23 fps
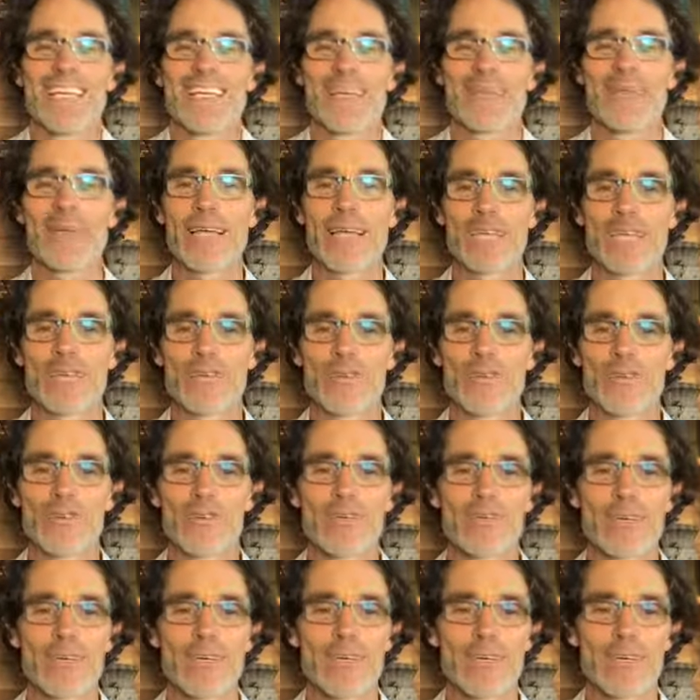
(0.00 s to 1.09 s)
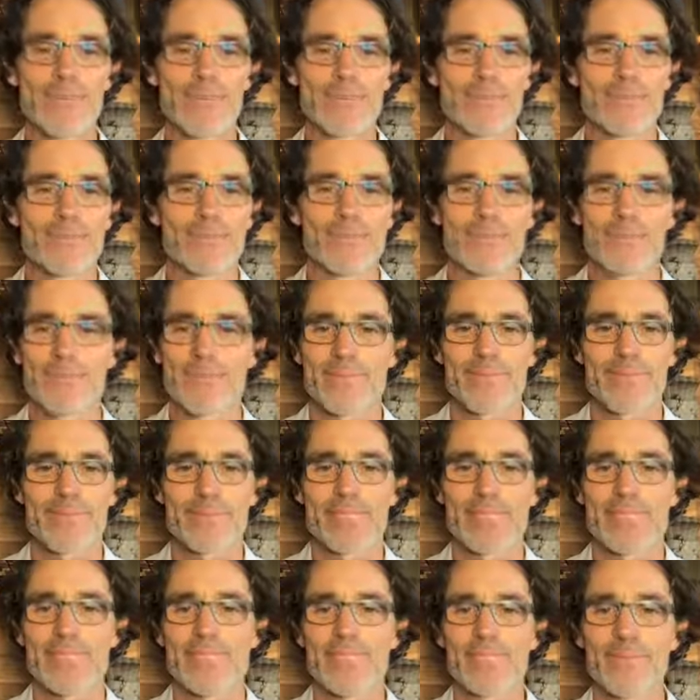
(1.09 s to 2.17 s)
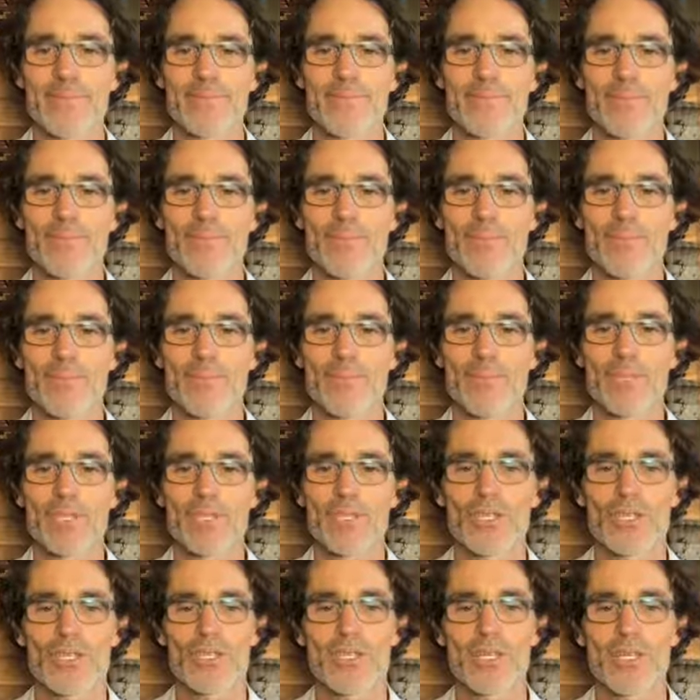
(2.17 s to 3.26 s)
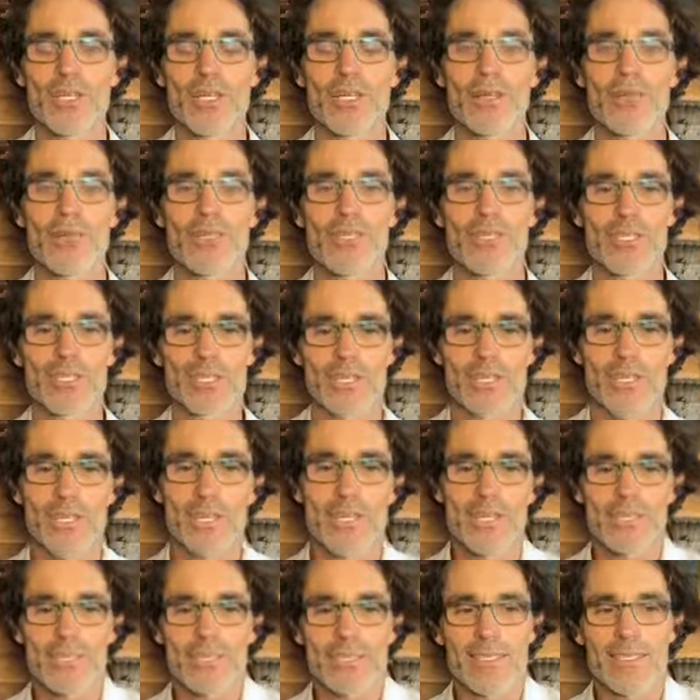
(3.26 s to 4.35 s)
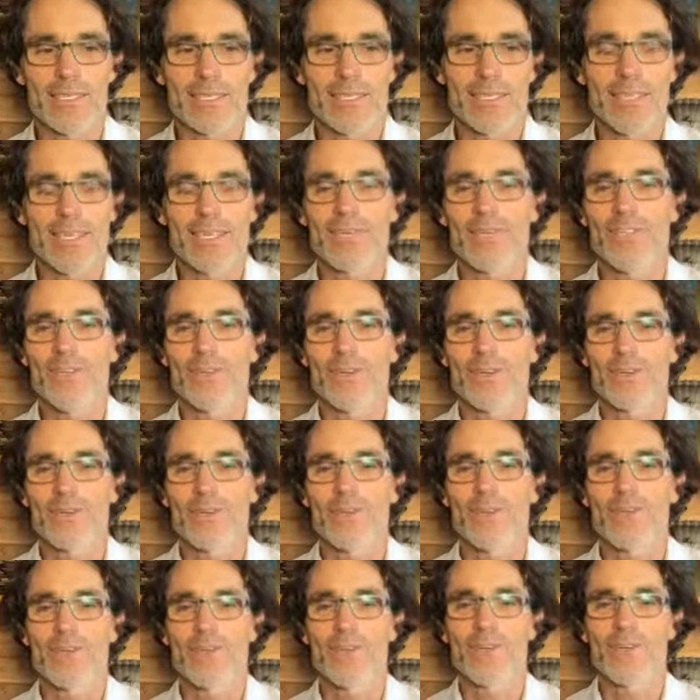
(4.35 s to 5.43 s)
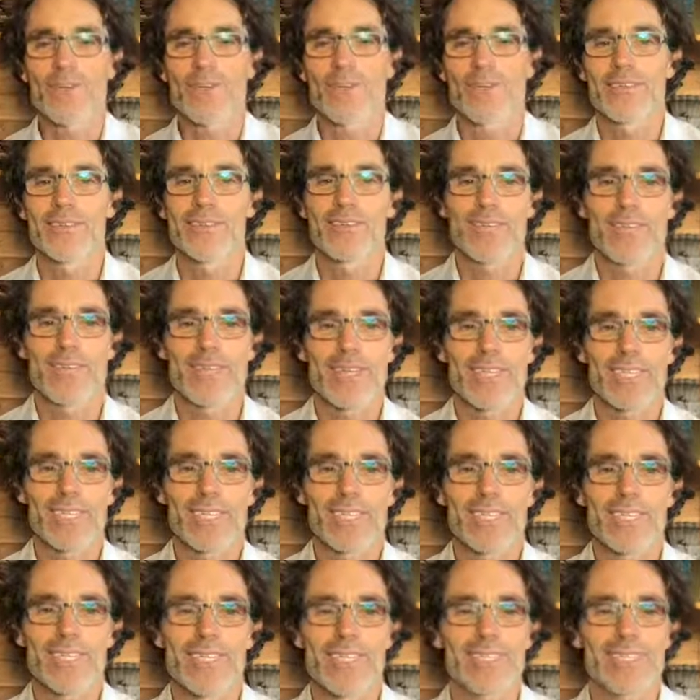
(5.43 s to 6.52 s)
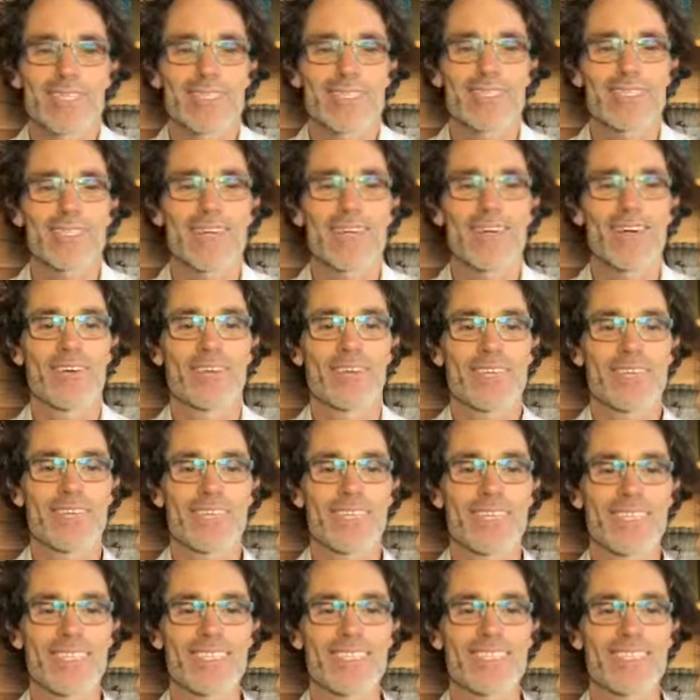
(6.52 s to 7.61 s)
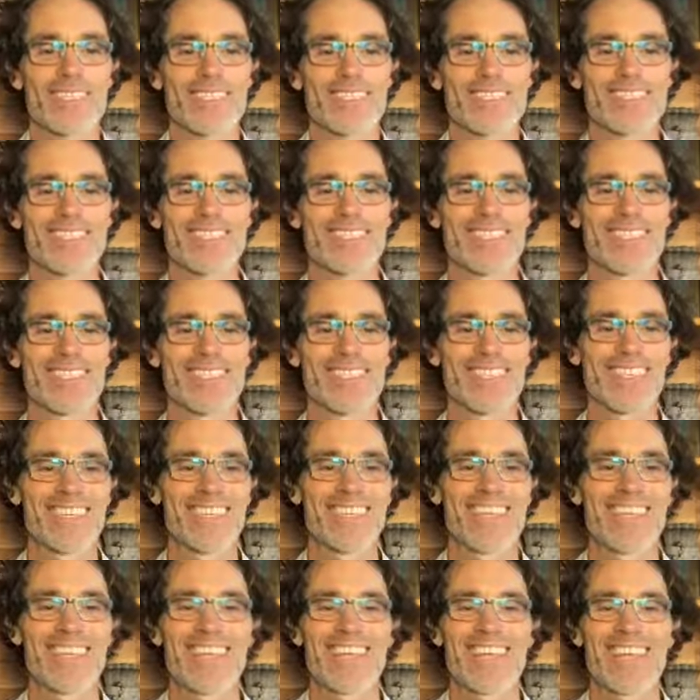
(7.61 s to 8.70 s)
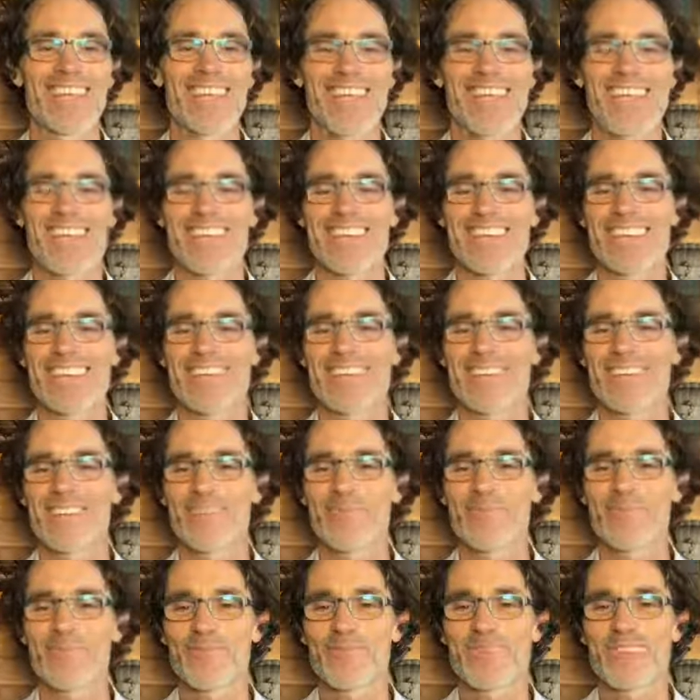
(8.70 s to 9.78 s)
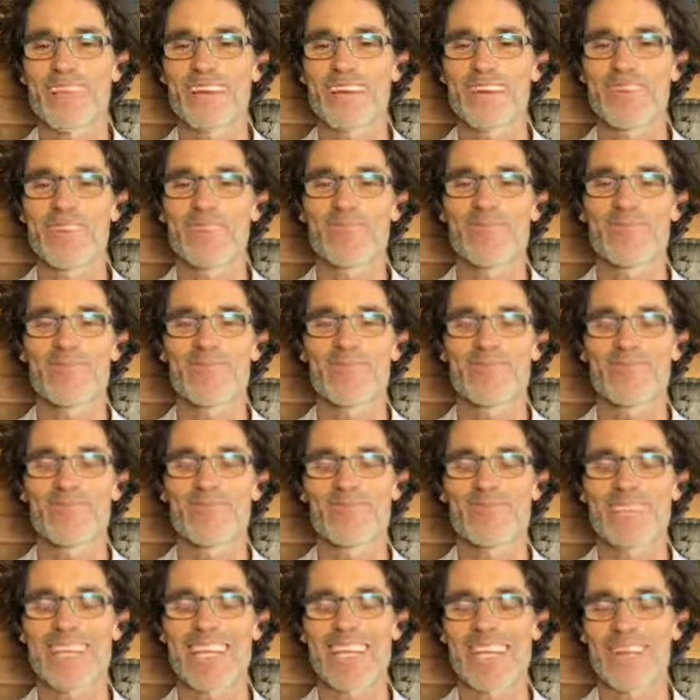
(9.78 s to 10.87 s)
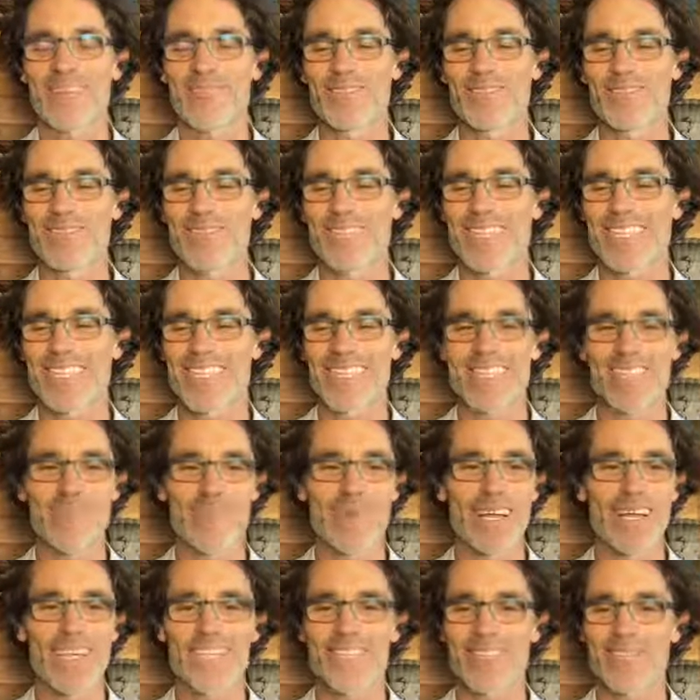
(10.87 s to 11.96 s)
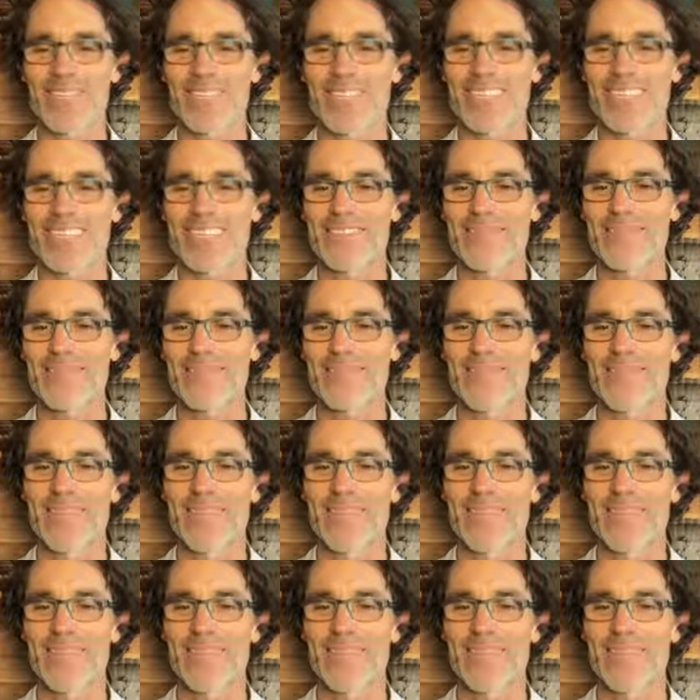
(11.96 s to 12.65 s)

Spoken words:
We had a little some mashugana, which is an excellent Yiddish word for crazy townness. And now the camera's working, the mic's working.